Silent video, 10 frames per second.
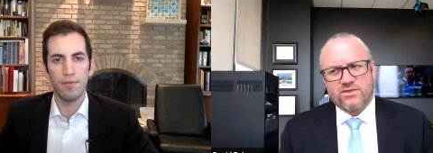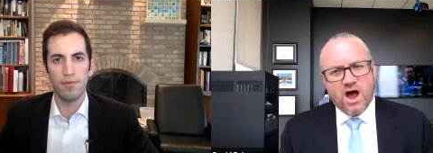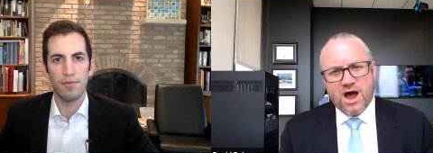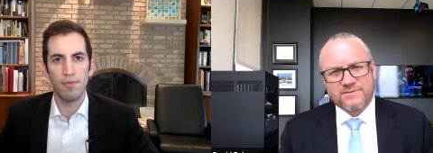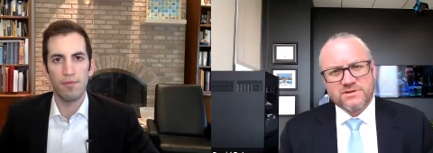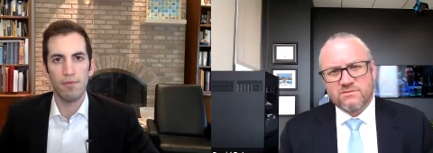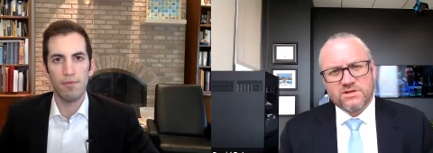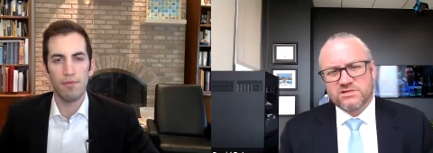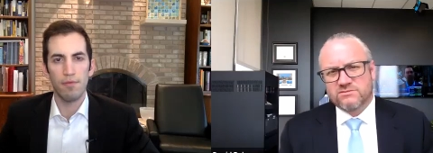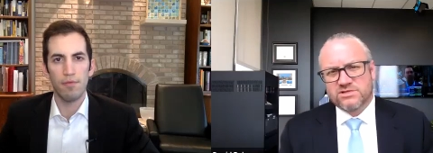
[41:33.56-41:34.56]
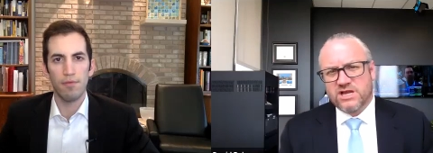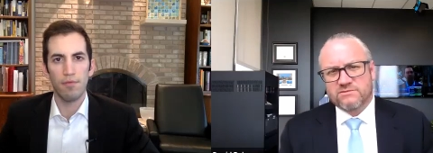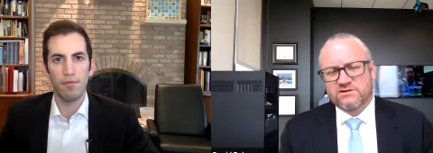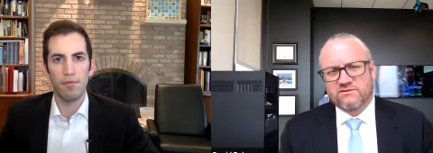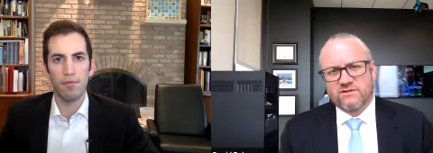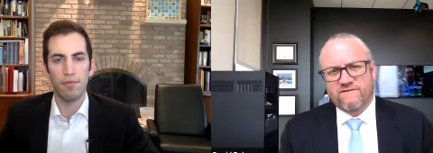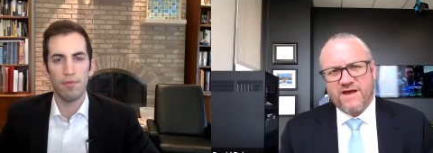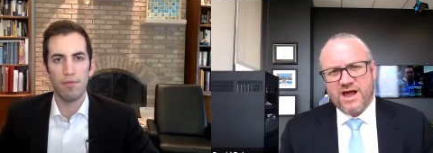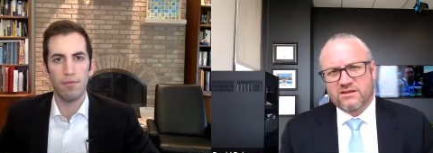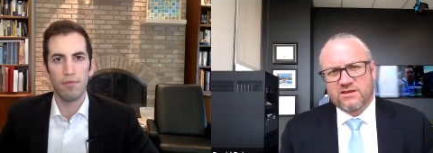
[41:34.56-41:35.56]
Speaker 1: the optimism stems from the
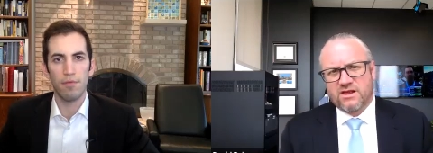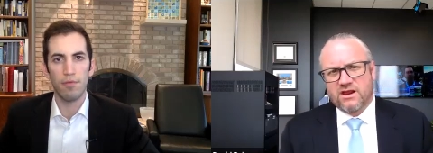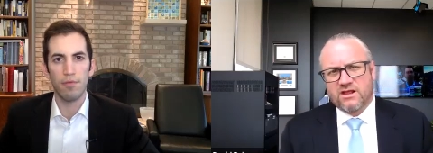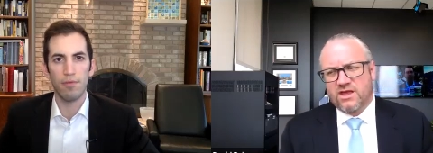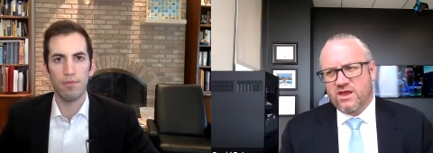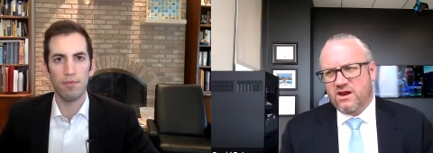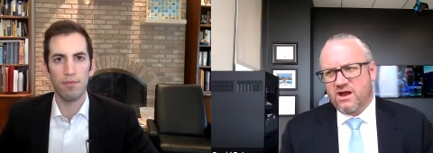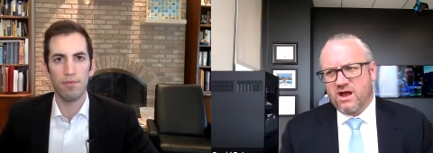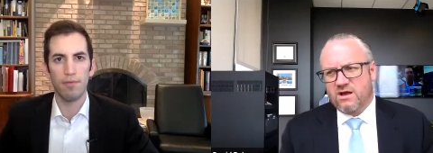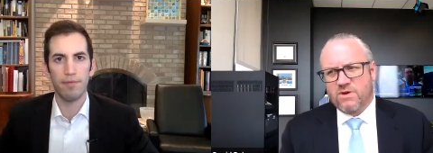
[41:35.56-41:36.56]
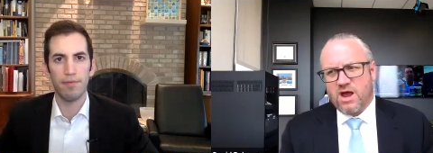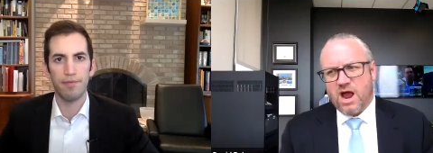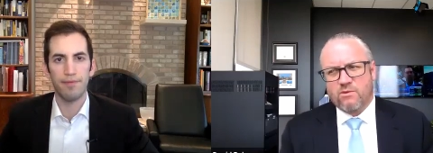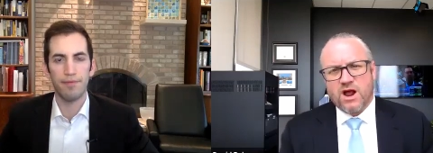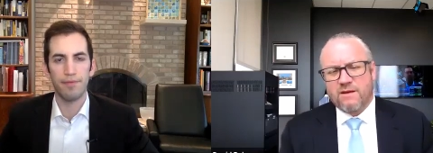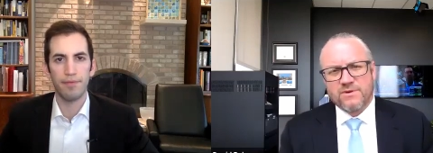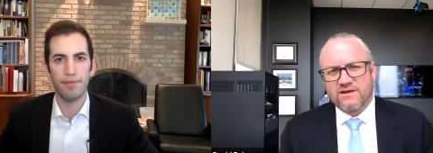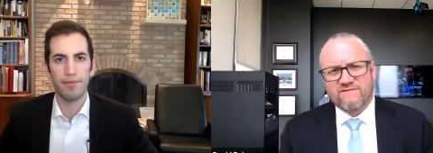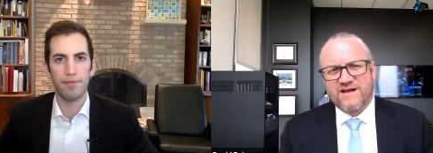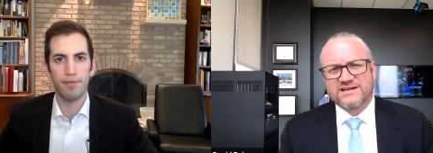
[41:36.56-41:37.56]
fact that that um, I would not be
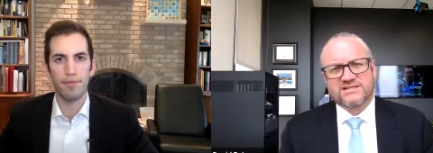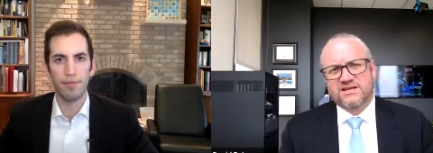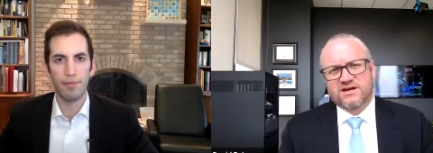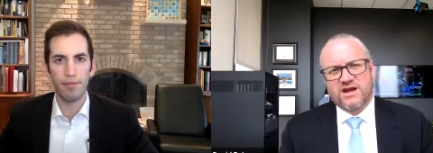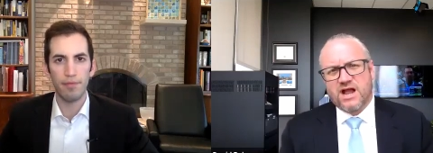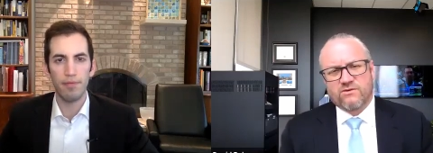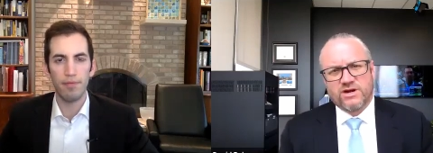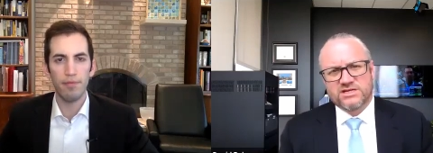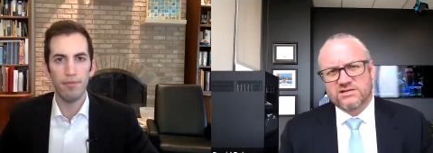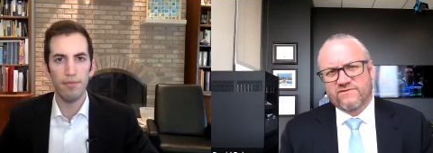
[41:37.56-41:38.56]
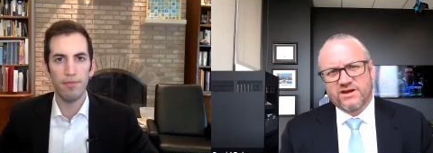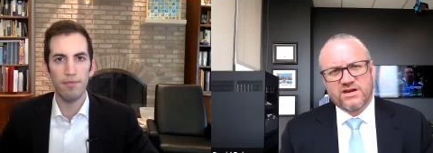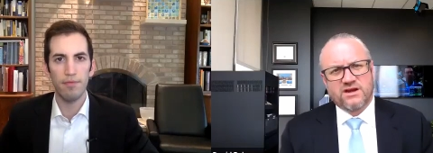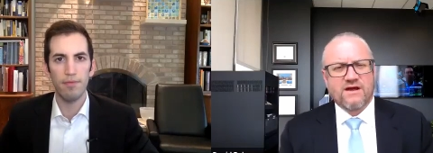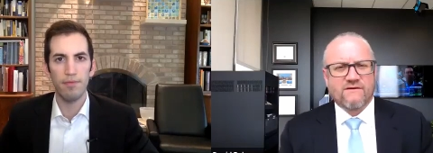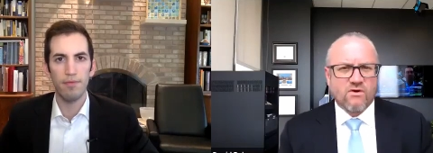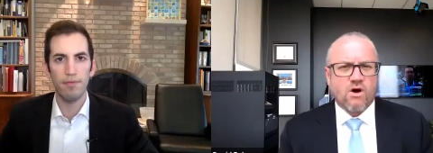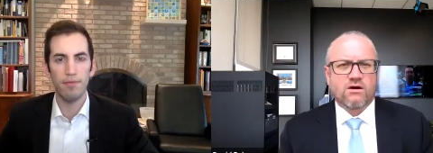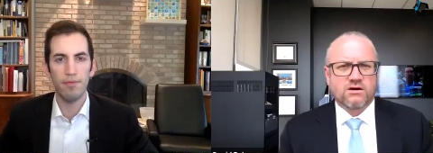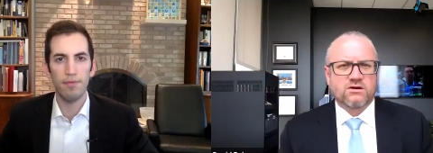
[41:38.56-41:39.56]
invested in equities if I didn't have
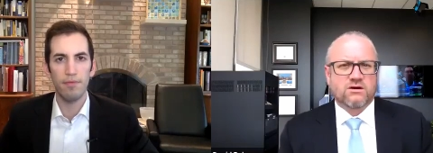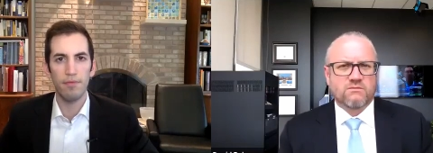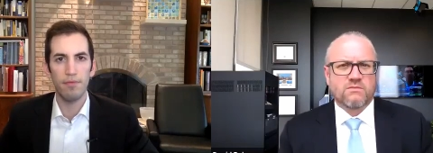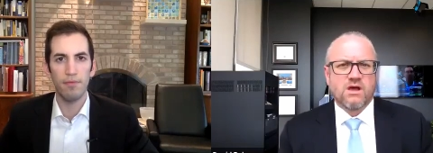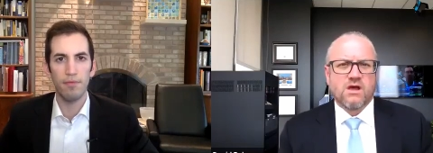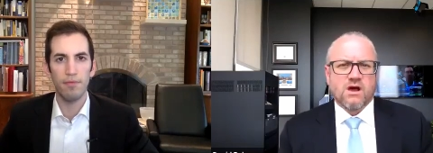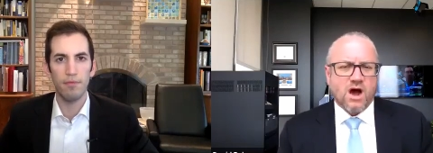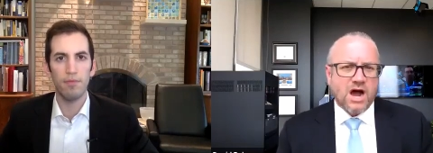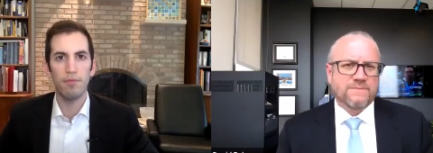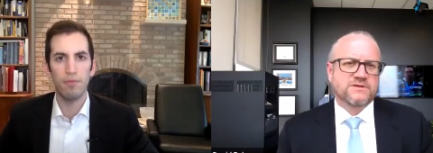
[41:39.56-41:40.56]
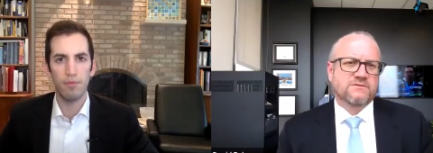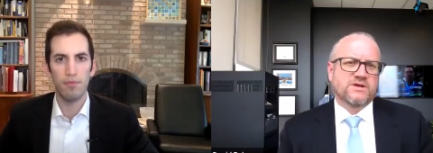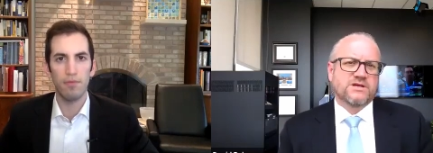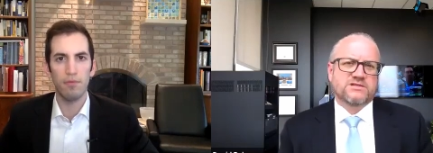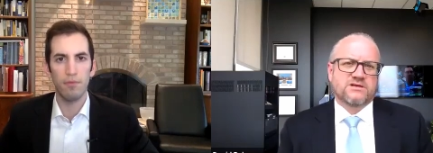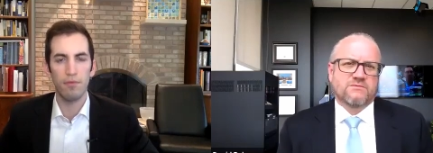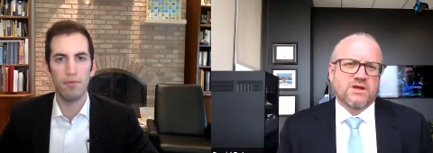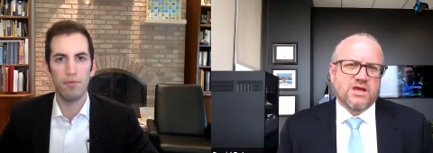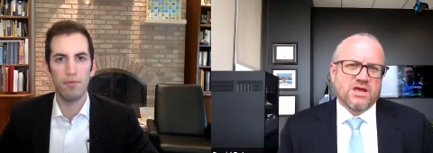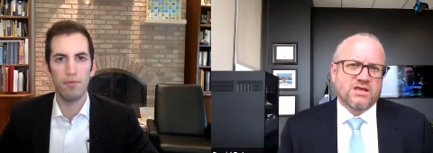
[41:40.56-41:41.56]
long term
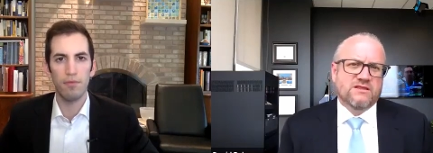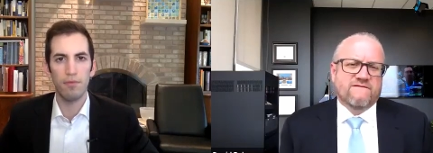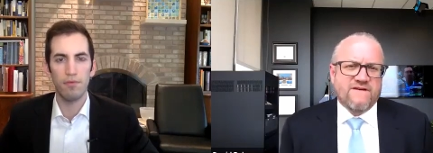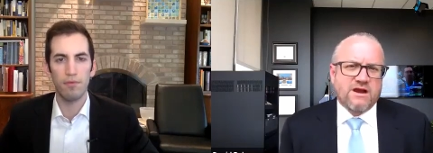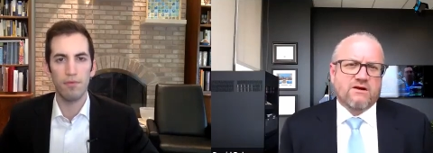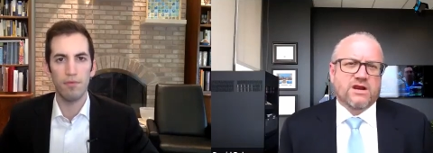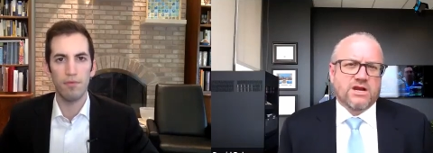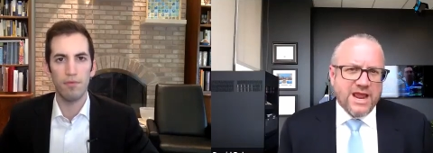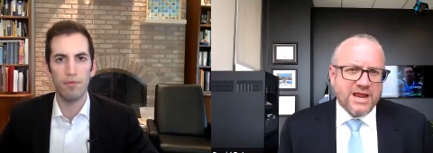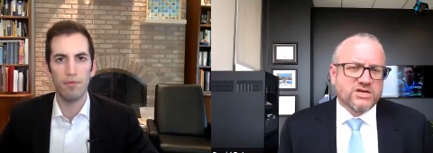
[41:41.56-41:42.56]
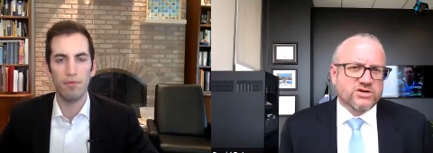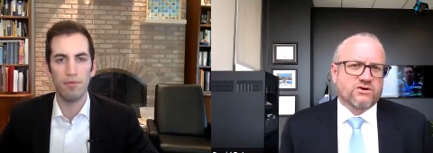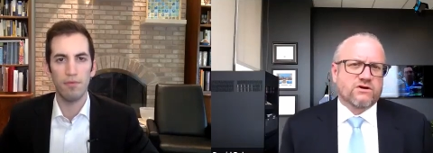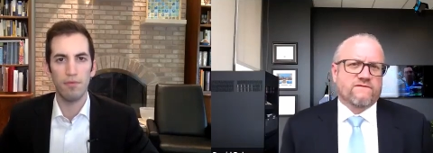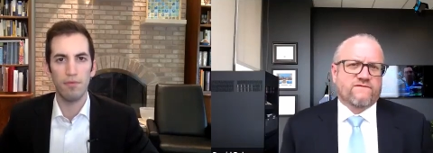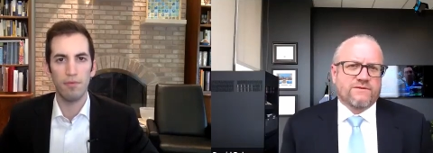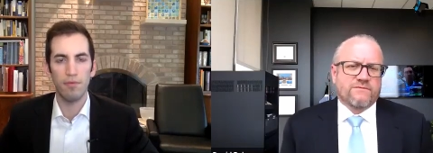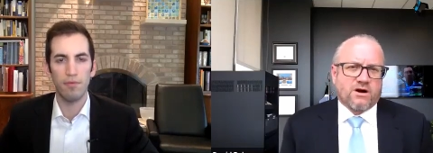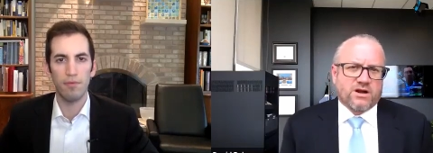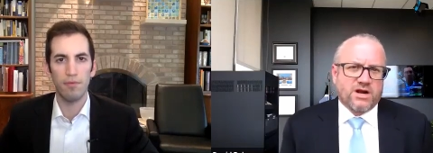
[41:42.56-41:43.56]
optimism in the very nature of free
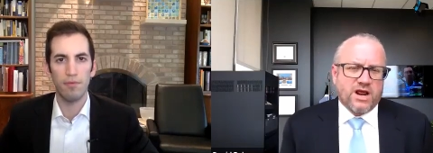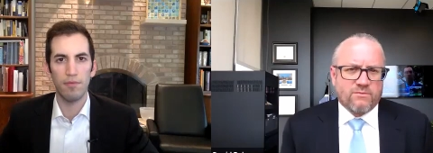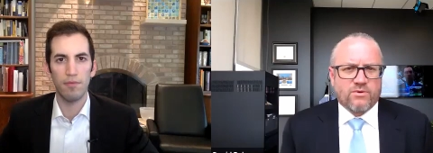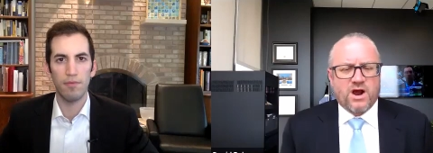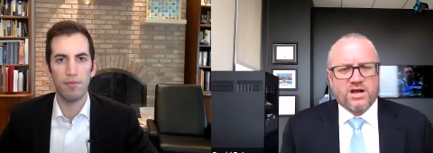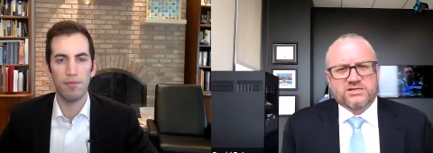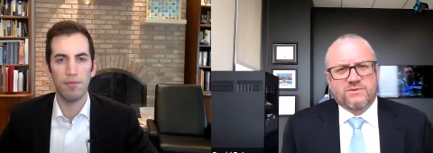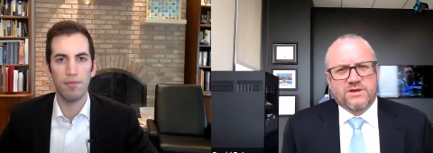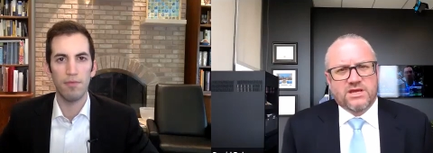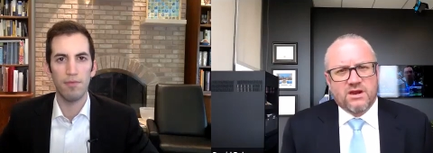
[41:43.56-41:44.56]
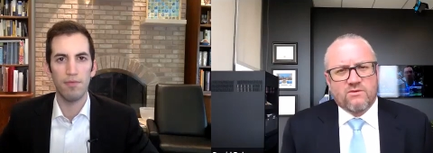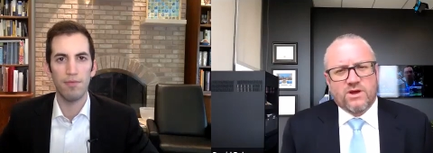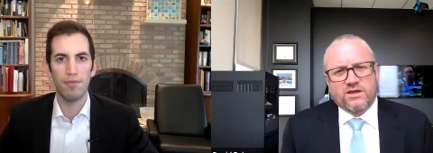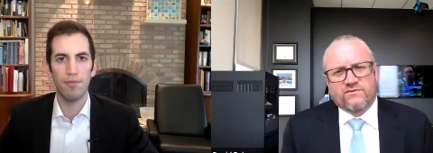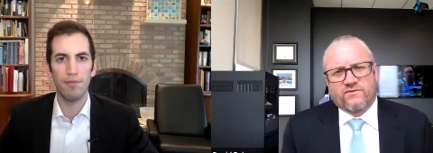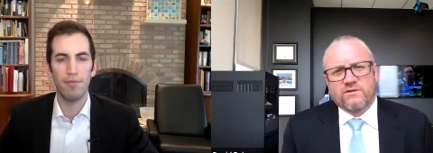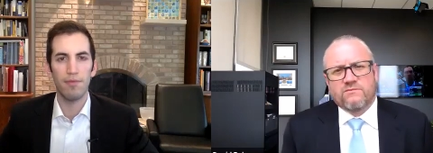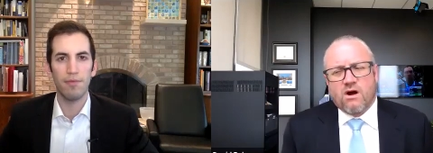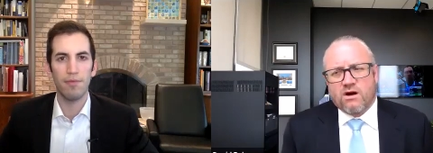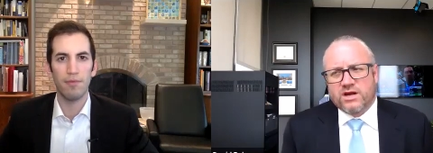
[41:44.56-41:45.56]
market enterprise to begin with. Free
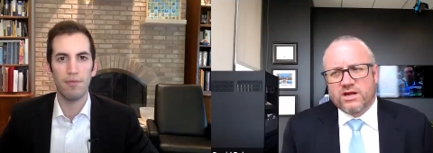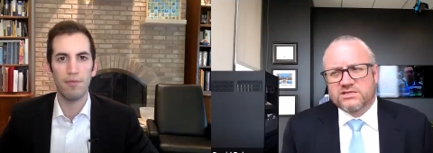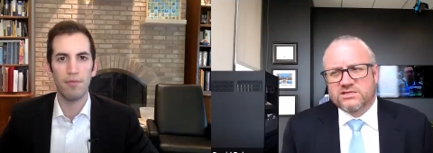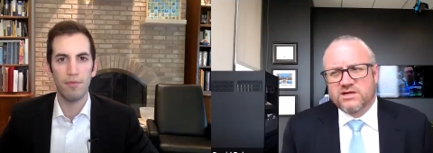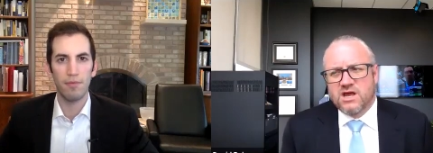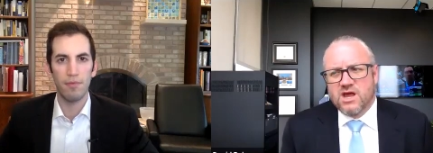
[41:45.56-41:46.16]
markets,